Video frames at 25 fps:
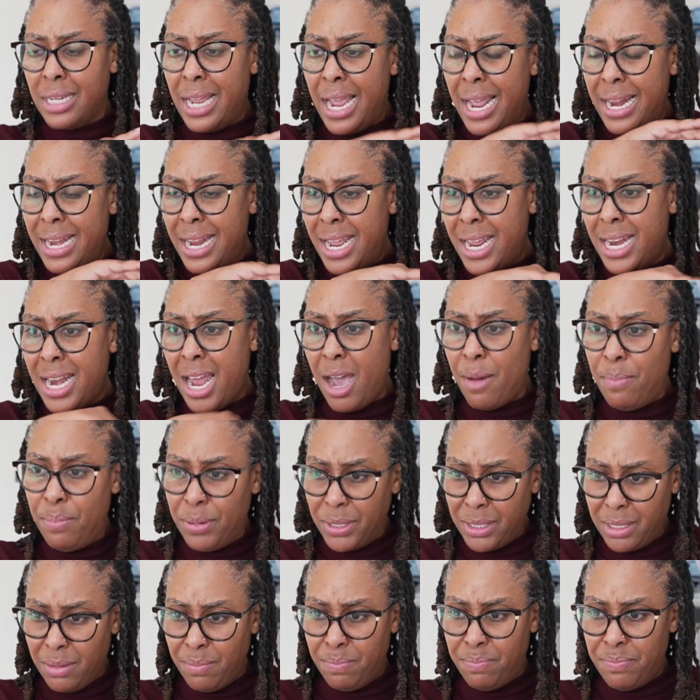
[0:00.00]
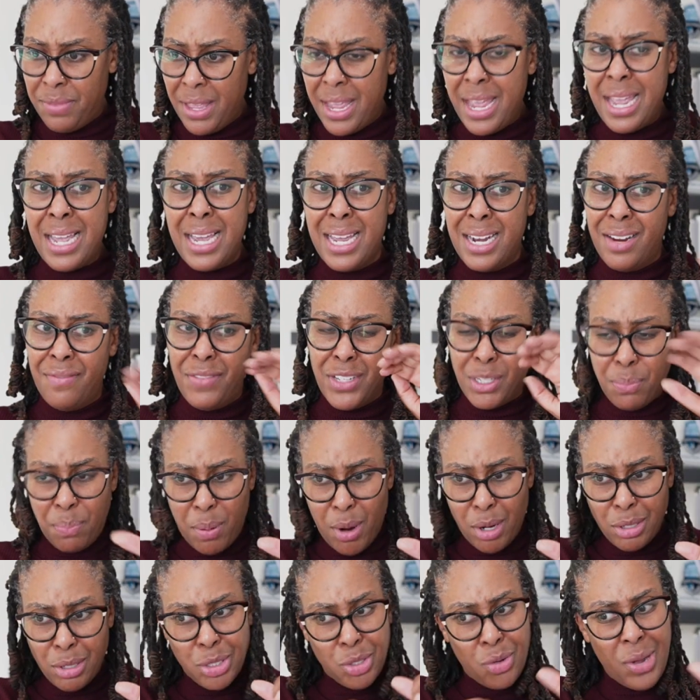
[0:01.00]
and then I'll put the thing, and if it's
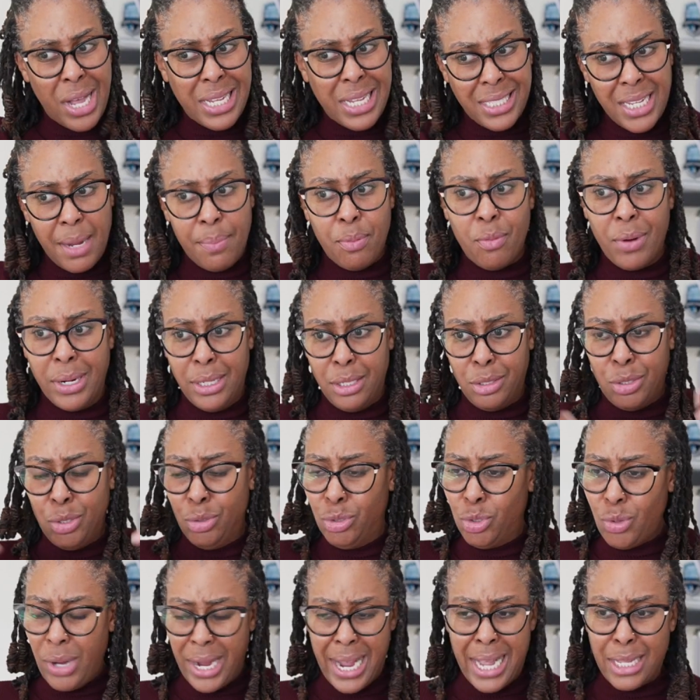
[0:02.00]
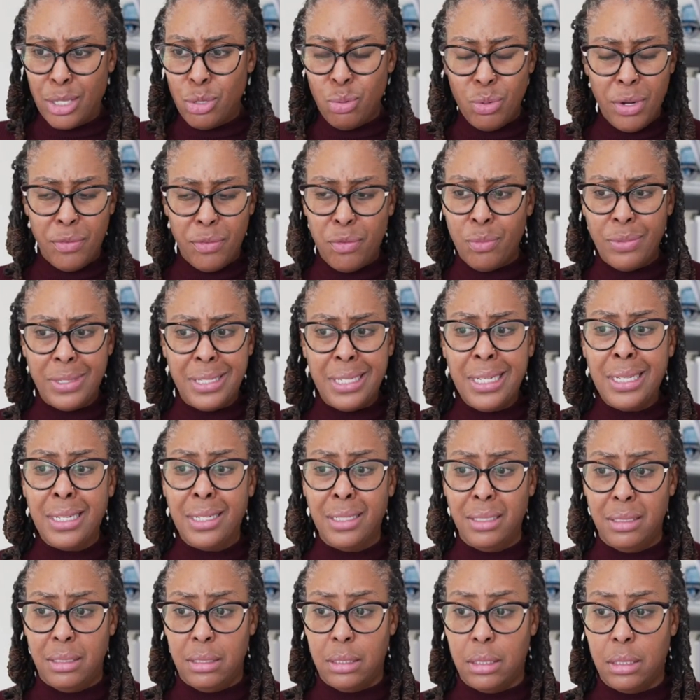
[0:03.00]
personal, I separate the two. So I got two different
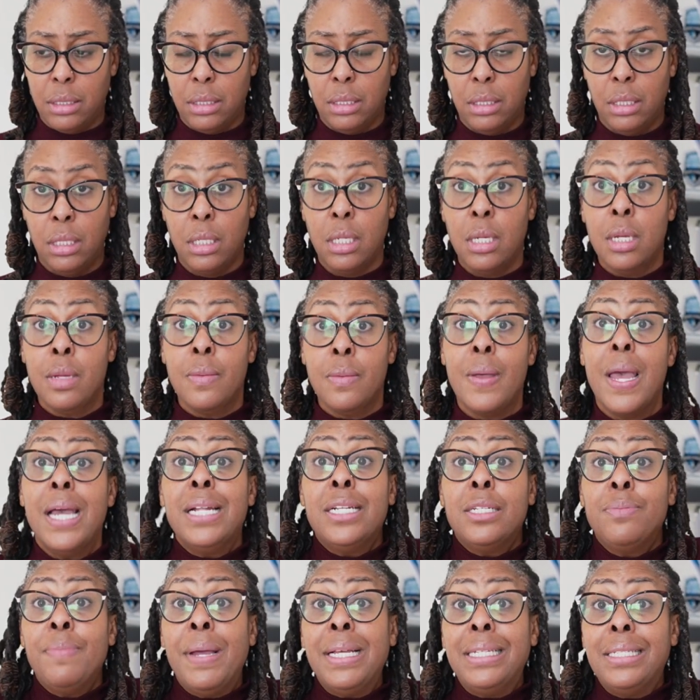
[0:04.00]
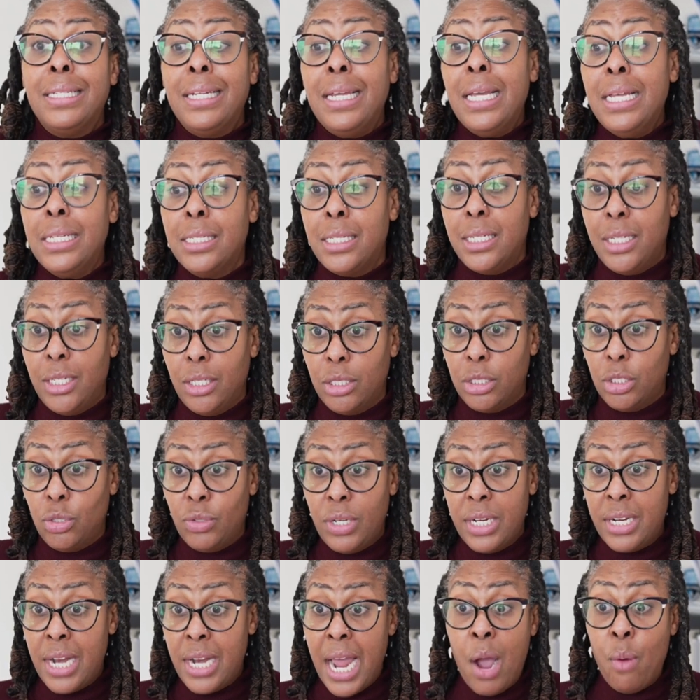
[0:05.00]
receipts. It just makes it easier. So
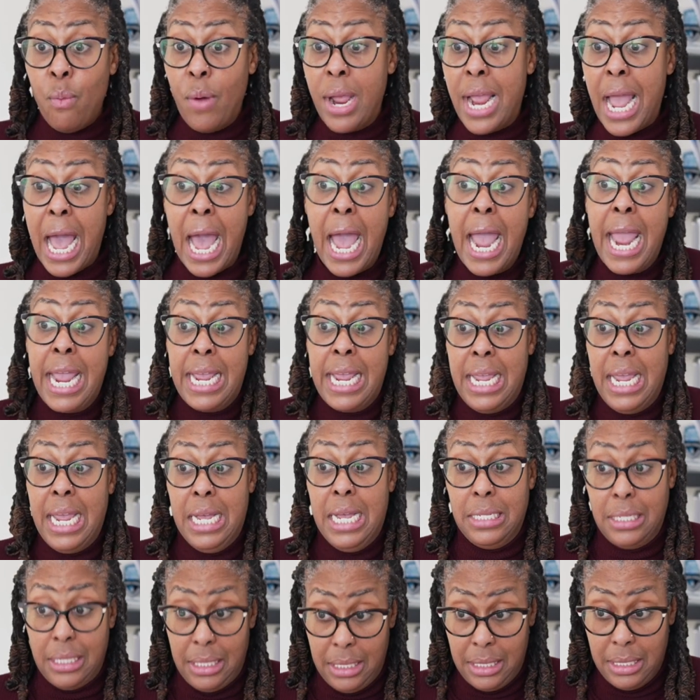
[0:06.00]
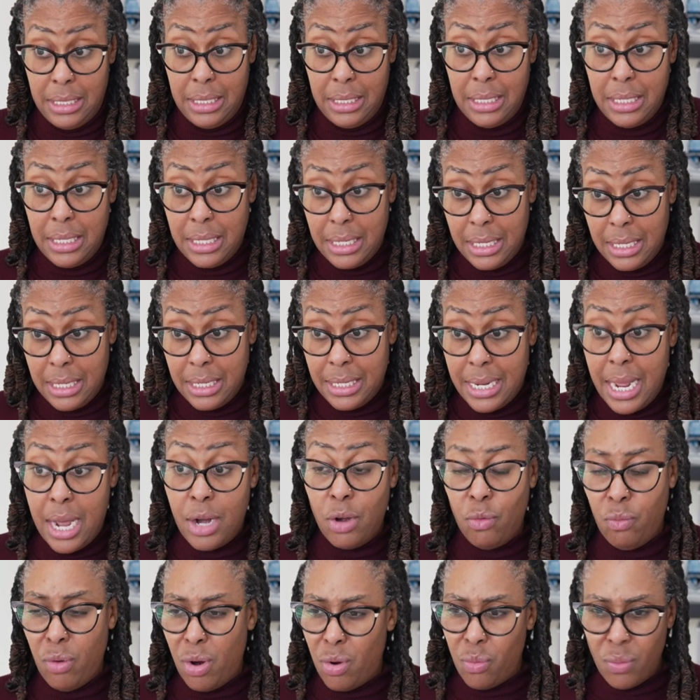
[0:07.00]
that way I ain't guessing
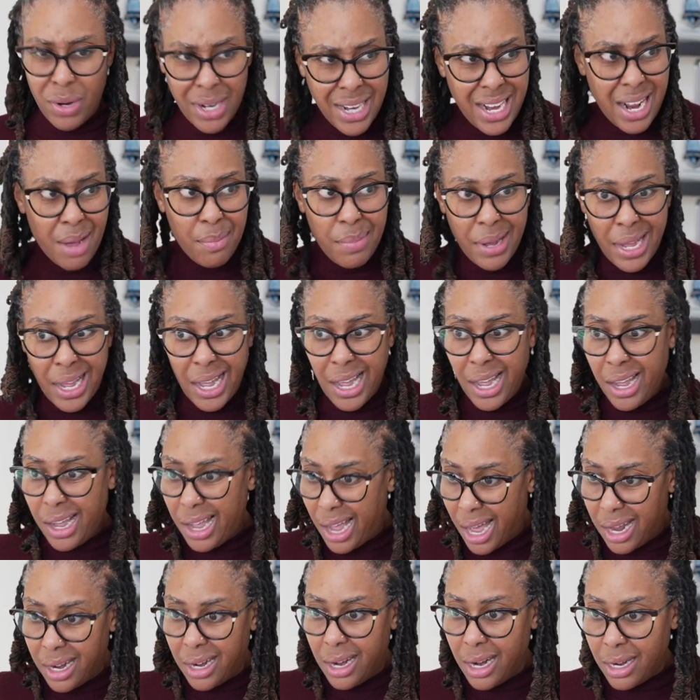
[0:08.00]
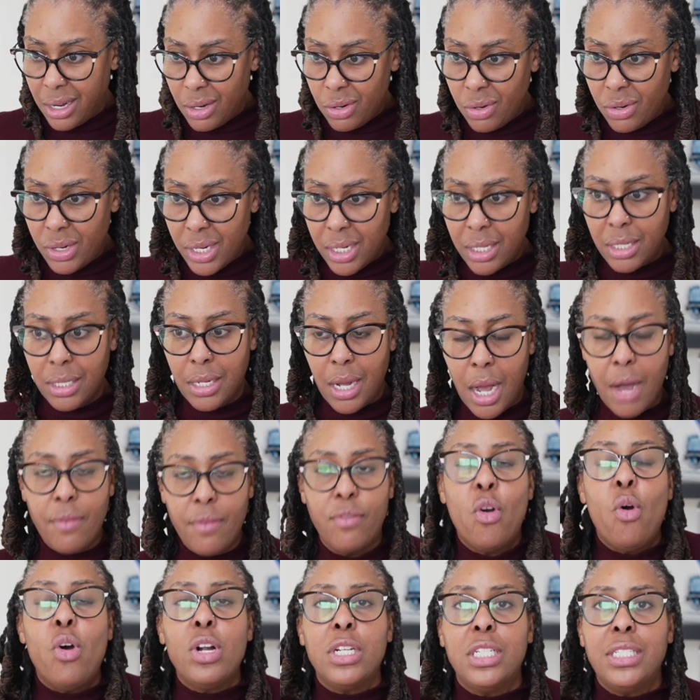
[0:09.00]
down the road. What did I buy? How did I do it?
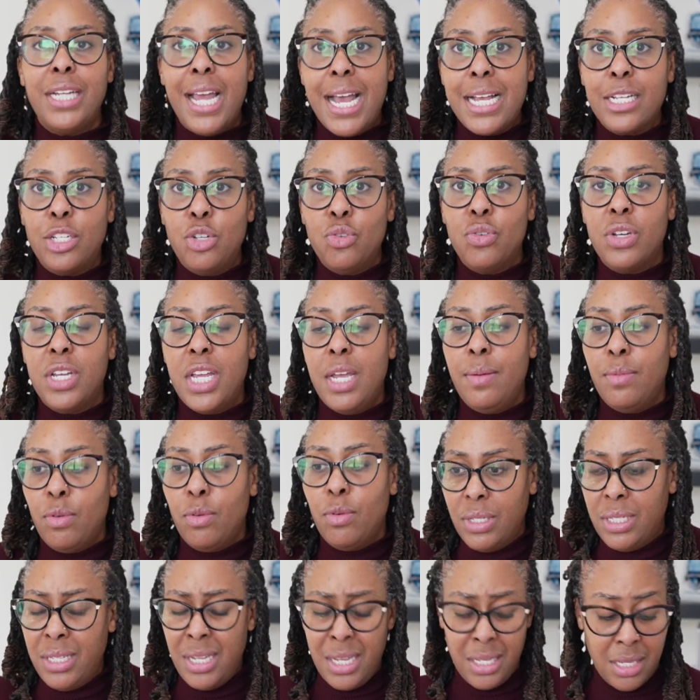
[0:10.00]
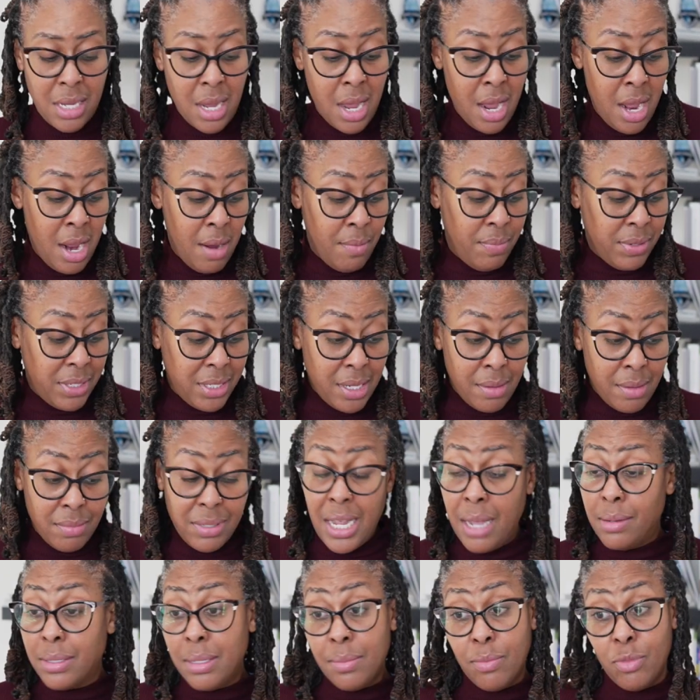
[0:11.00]
Of course, yes, you can keep the receipts, but
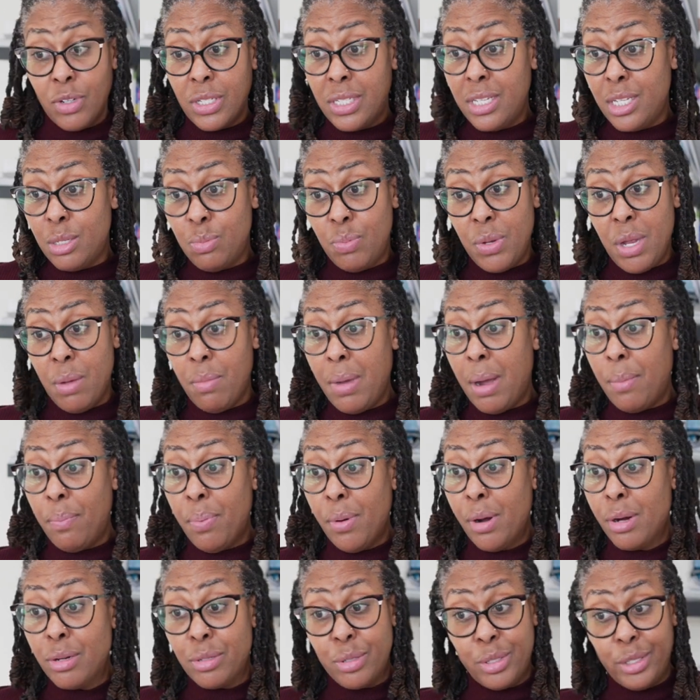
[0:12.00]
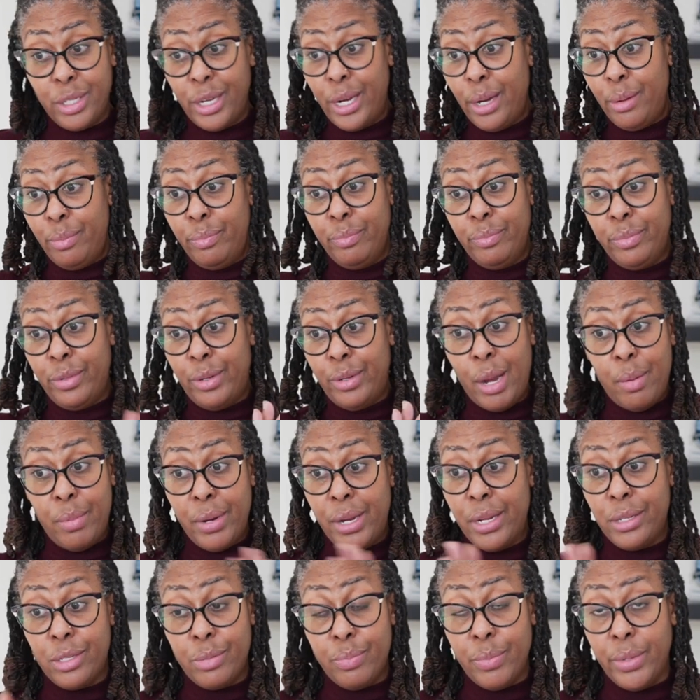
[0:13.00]
sometimes them receipts be in my purse and they be
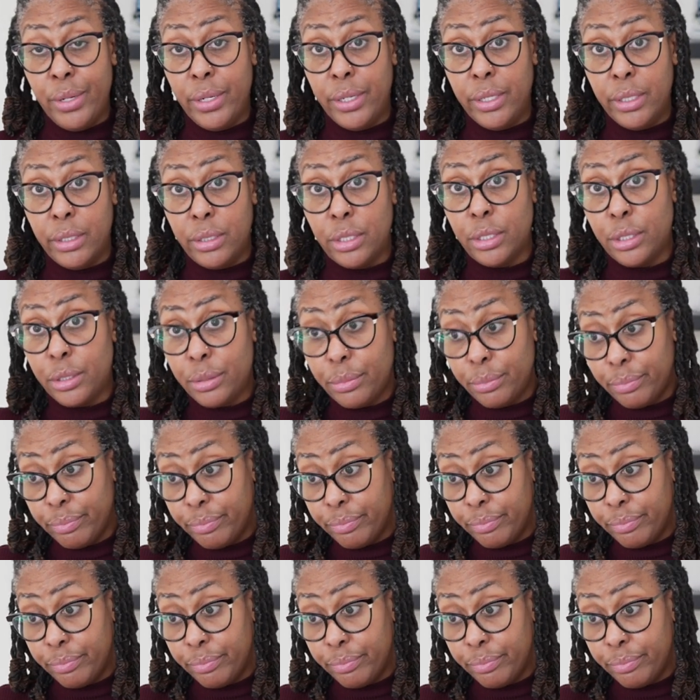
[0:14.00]
getting smudged.